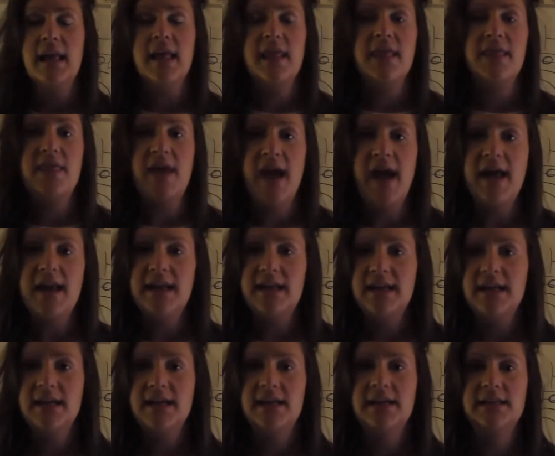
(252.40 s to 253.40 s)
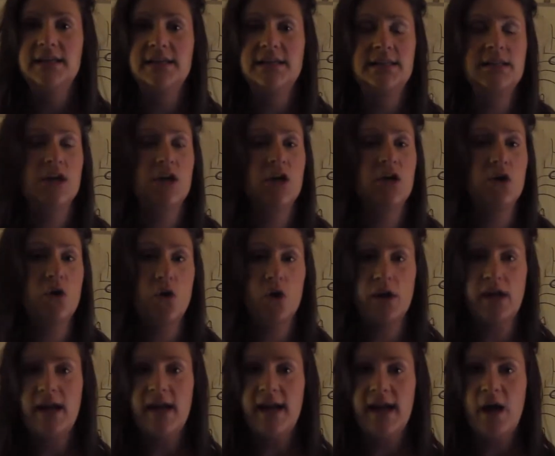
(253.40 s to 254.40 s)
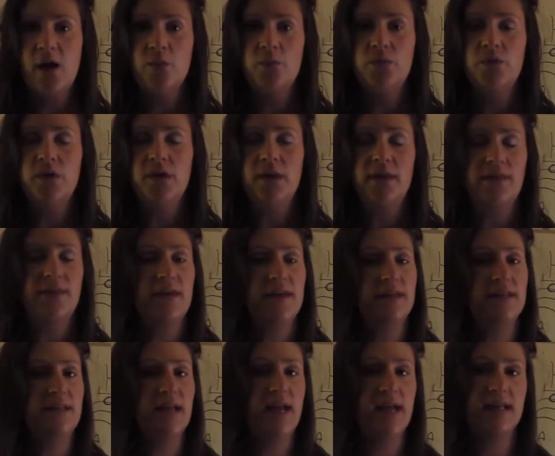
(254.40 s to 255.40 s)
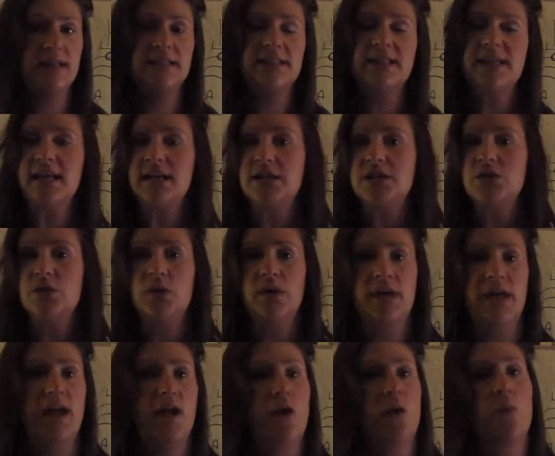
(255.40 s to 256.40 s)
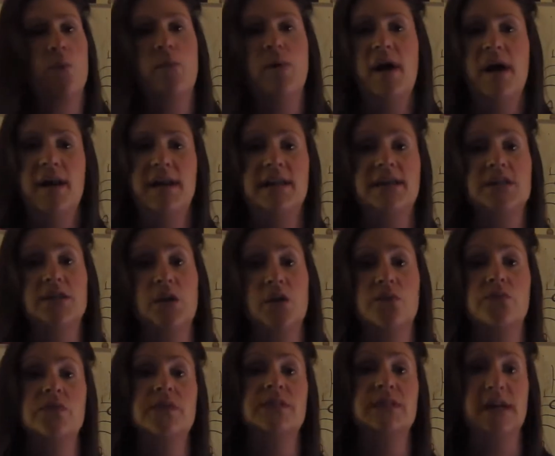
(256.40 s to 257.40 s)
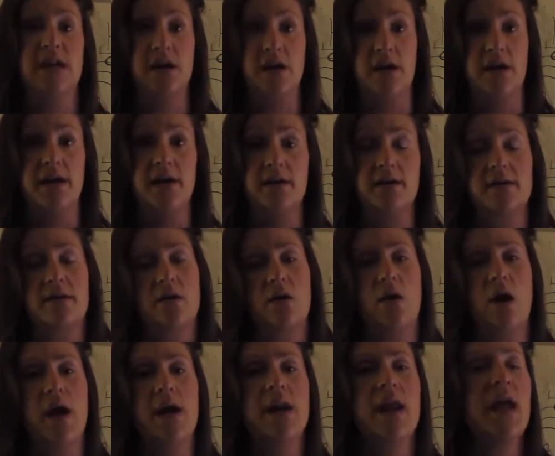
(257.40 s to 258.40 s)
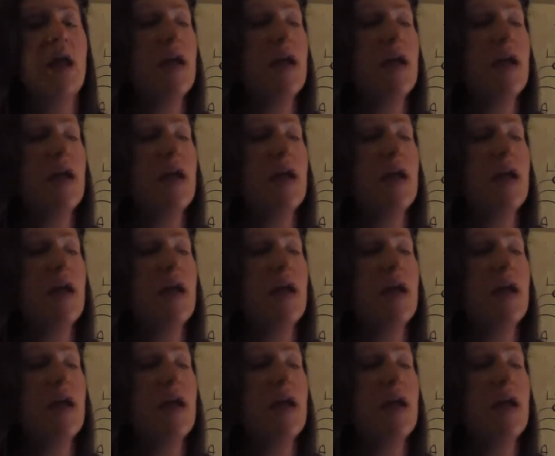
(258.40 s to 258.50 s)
that is cardiac output that takes into account body surface area. All right,